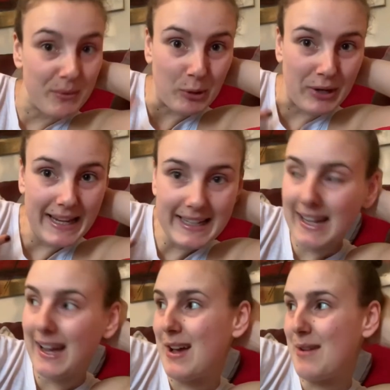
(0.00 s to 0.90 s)
good morning.
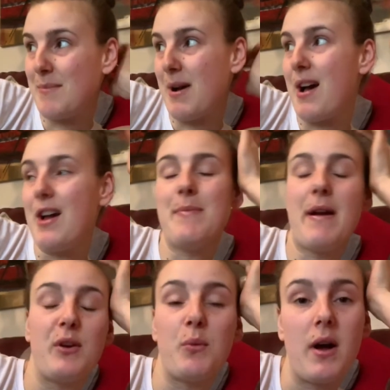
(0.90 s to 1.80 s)
Um, I hope
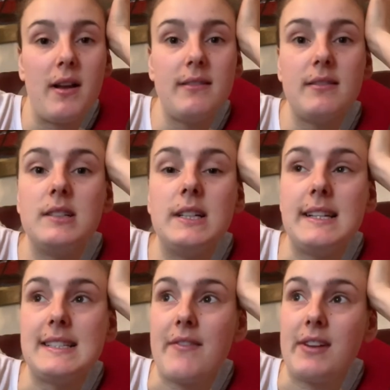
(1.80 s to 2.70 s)
everyone
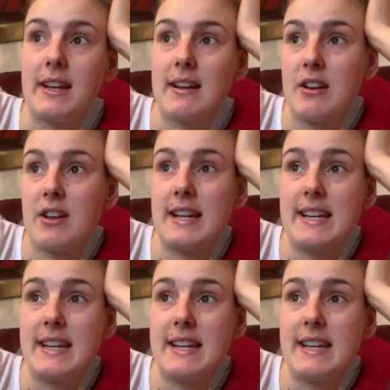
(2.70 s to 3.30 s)
is having an okay